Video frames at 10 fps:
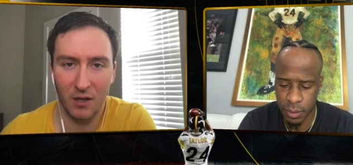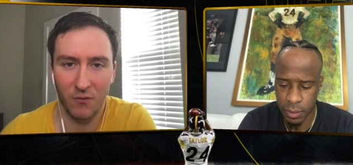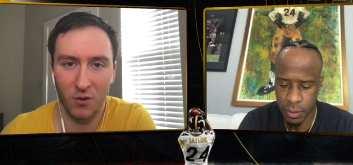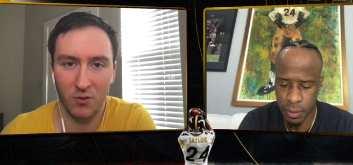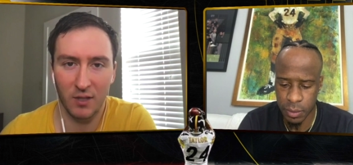Speaker 1: of
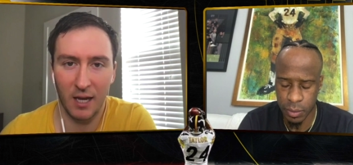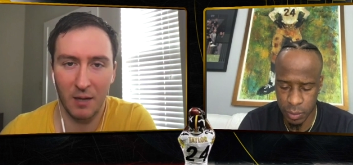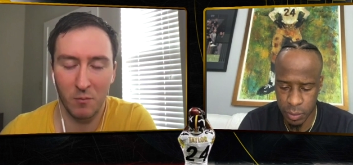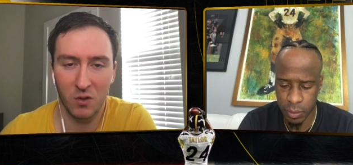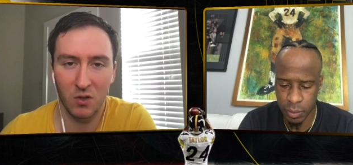those
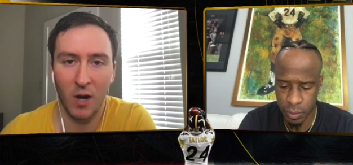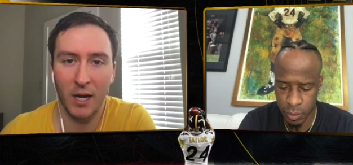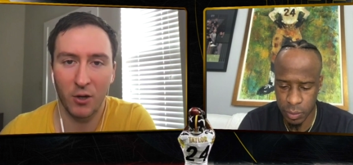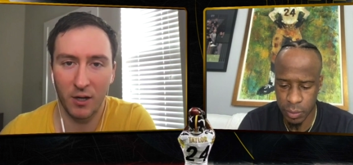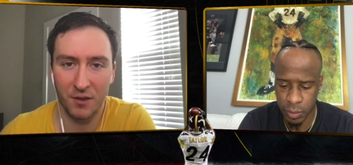games. So I
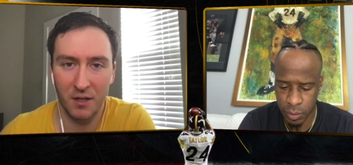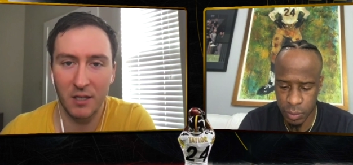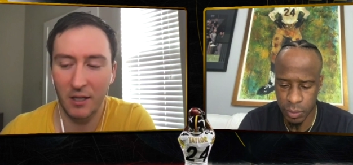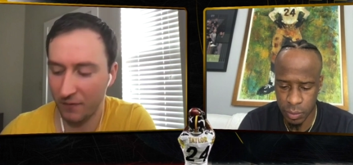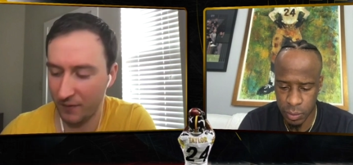credit the
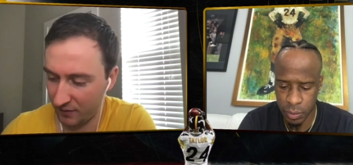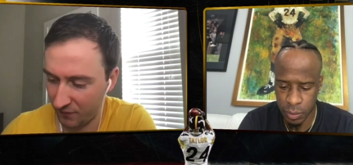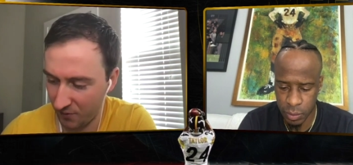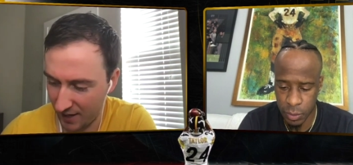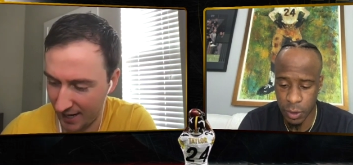defense
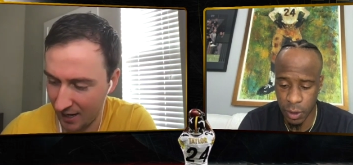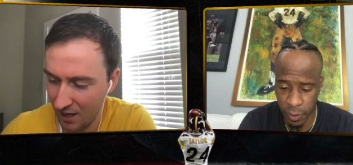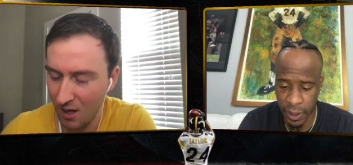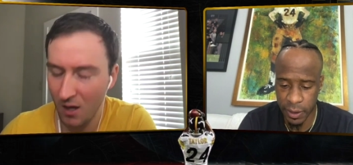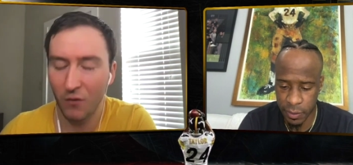for that.
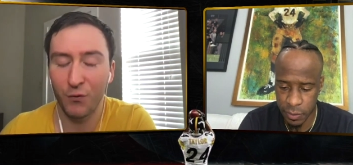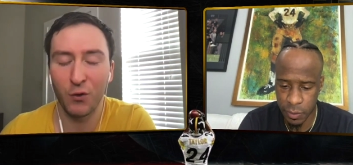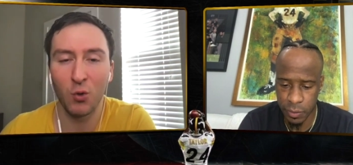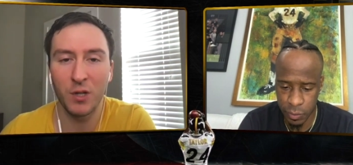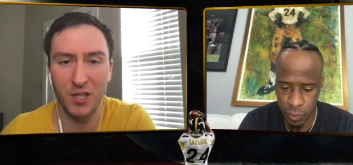
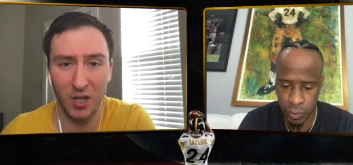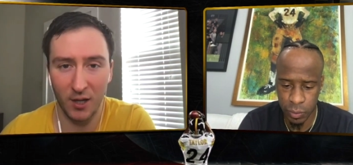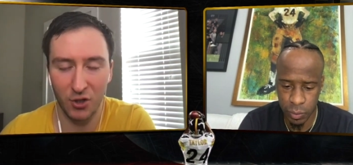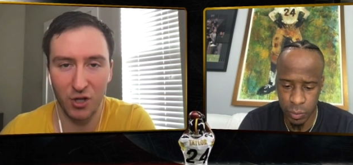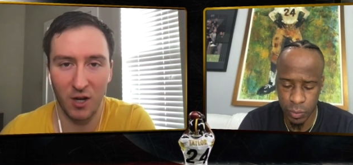Fewest
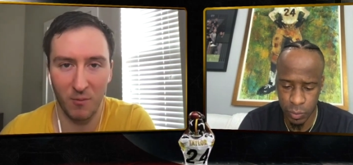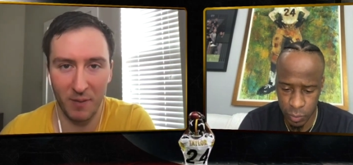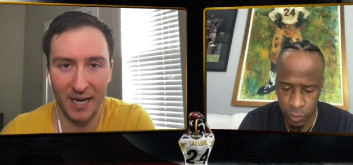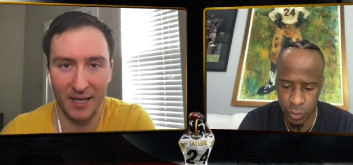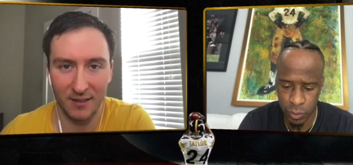touchdown
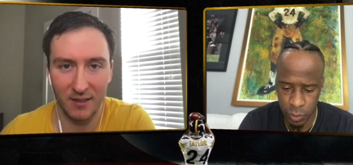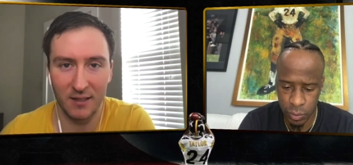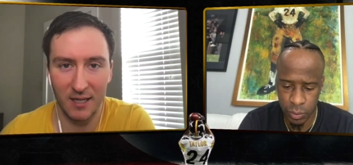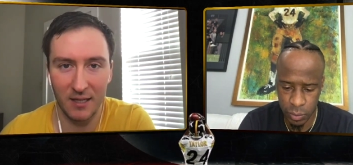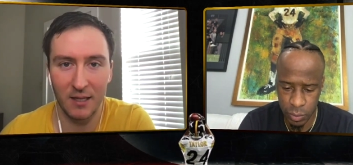passes
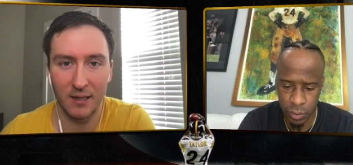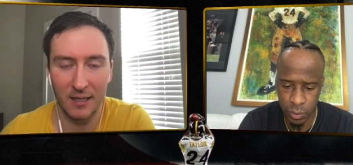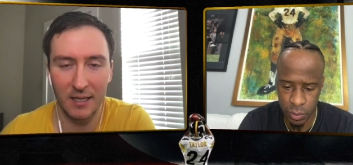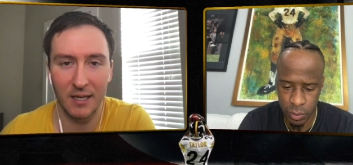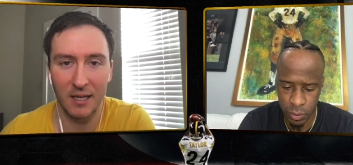in the
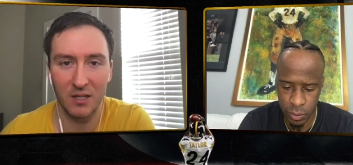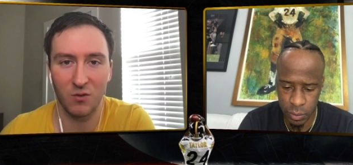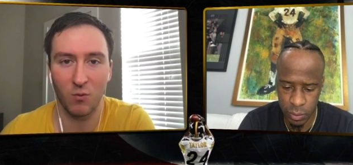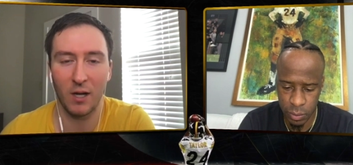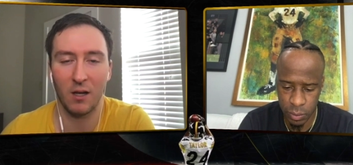league as
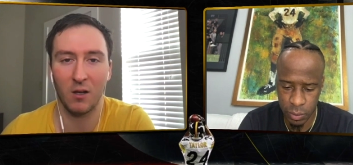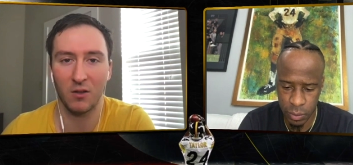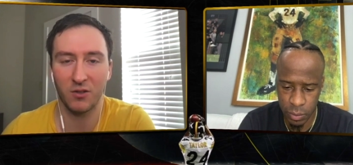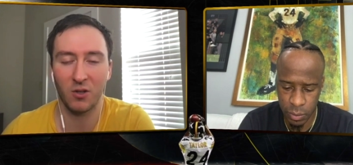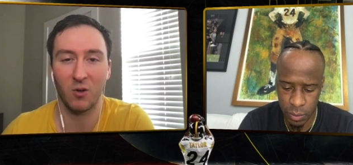well.
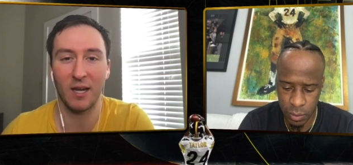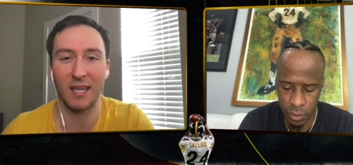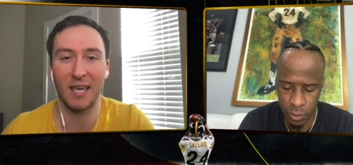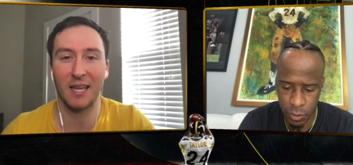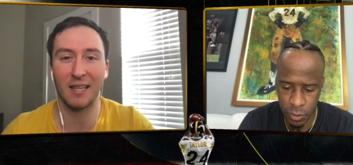So
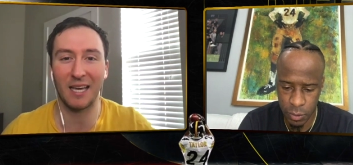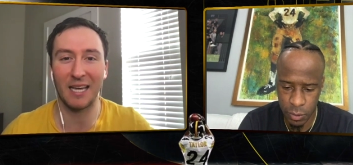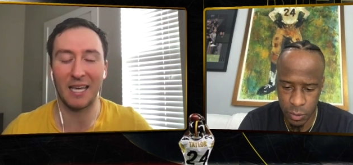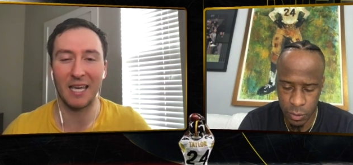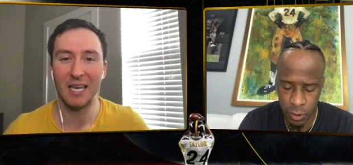again,
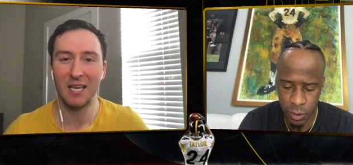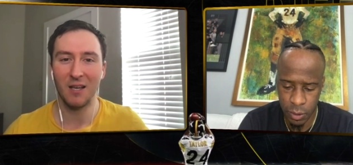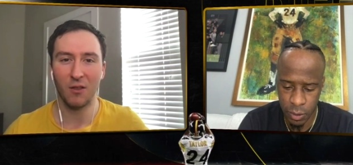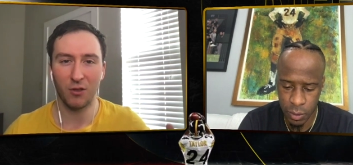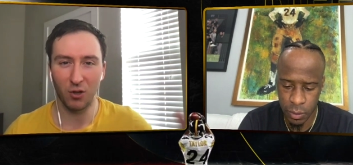like
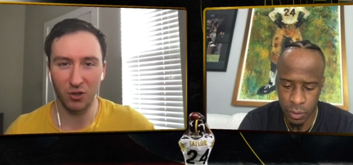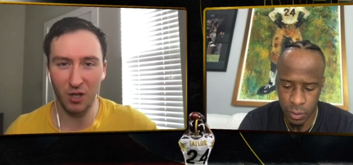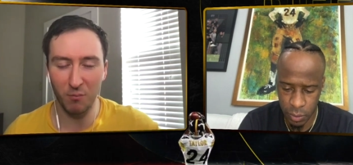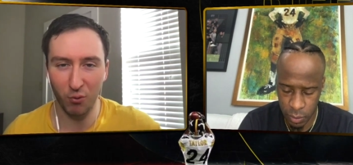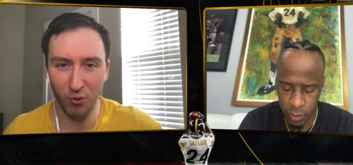there's
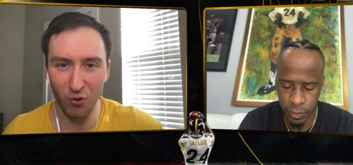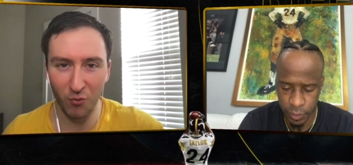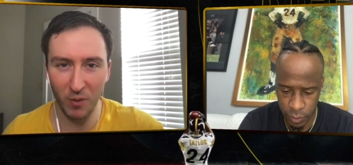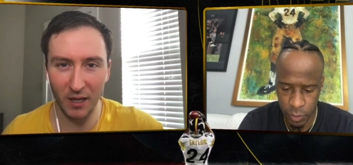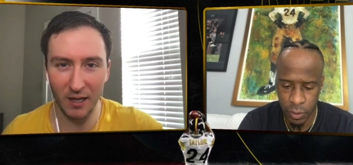
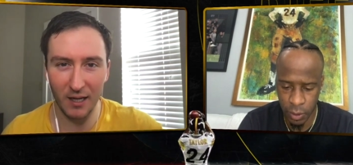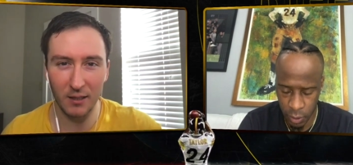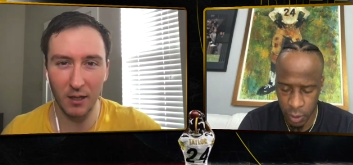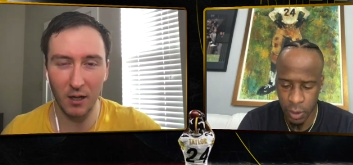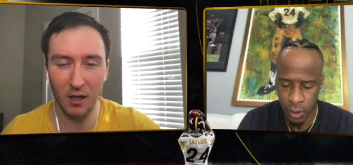improvement. Is
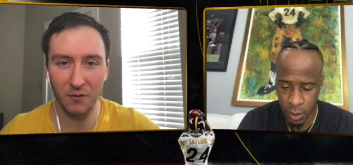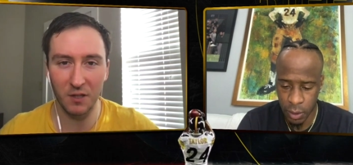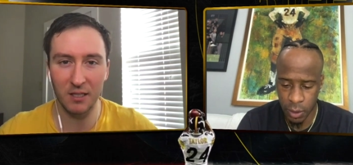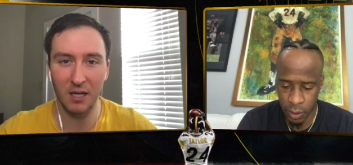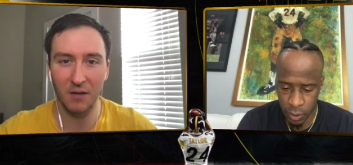it enough to
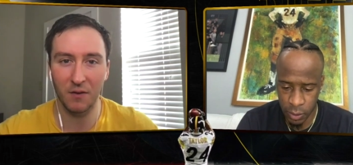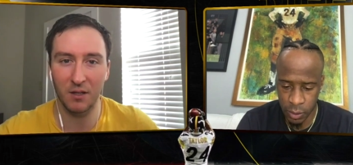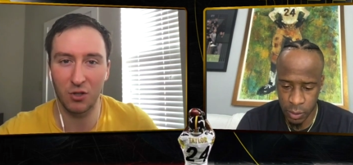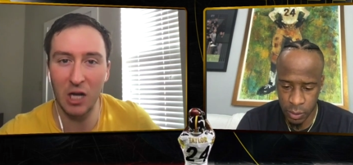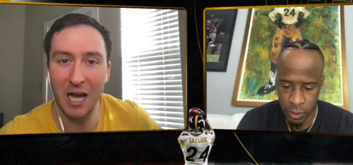save his
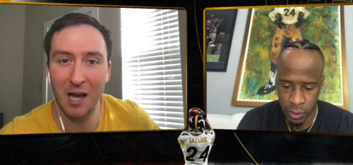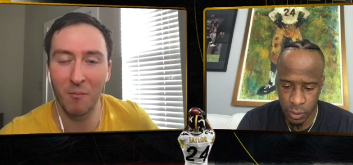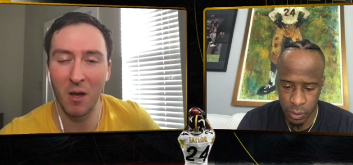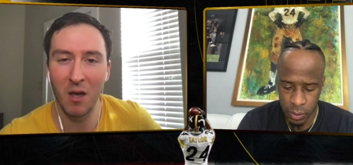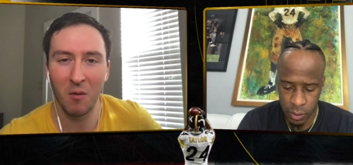job?
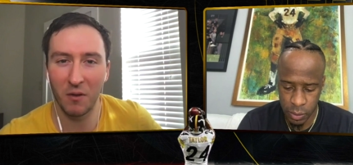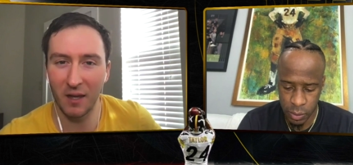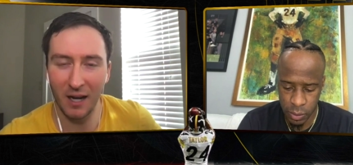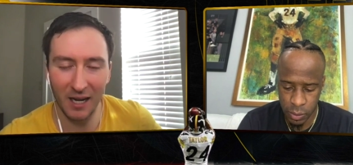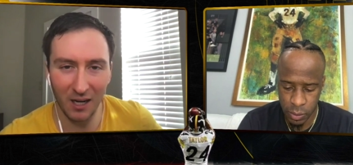But then
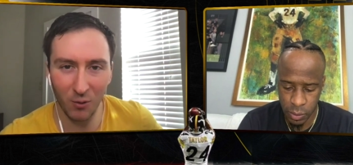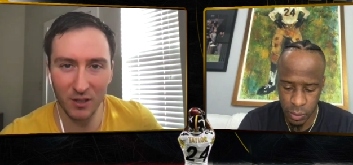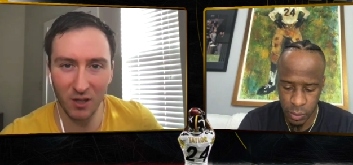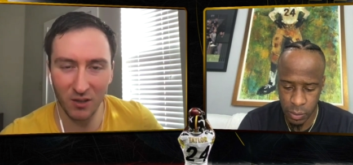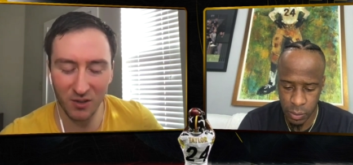I always
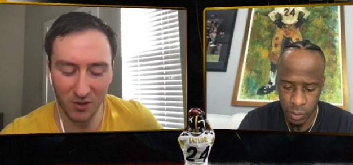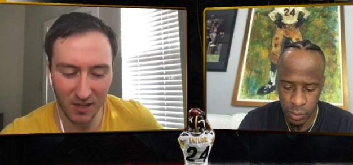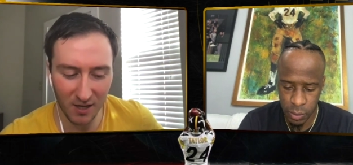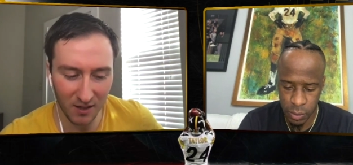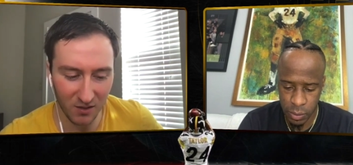also
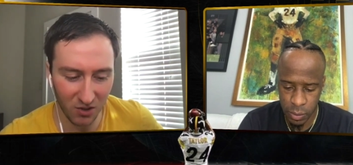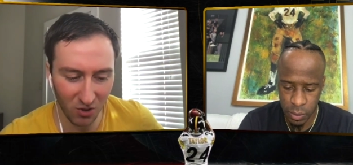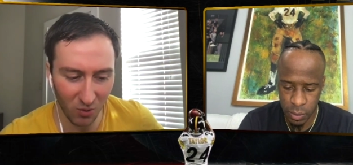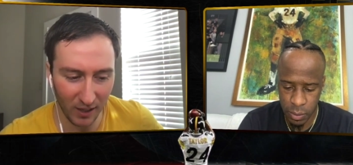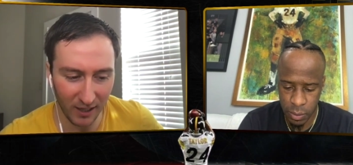say this too,
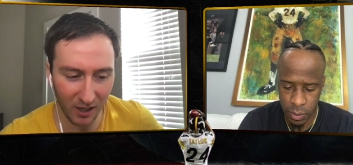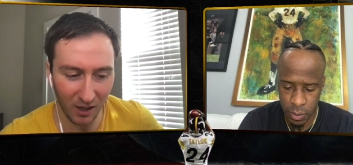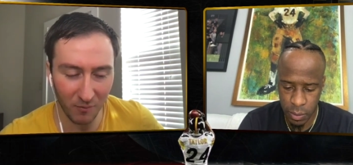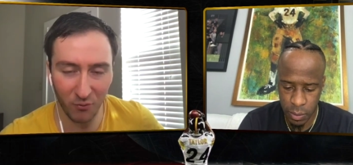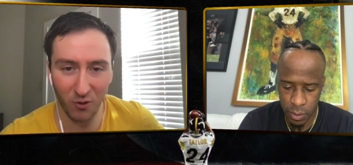like
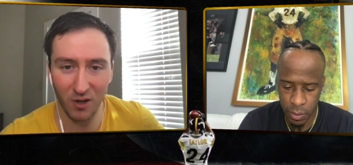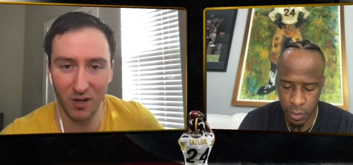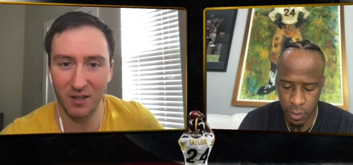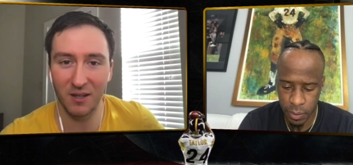up front,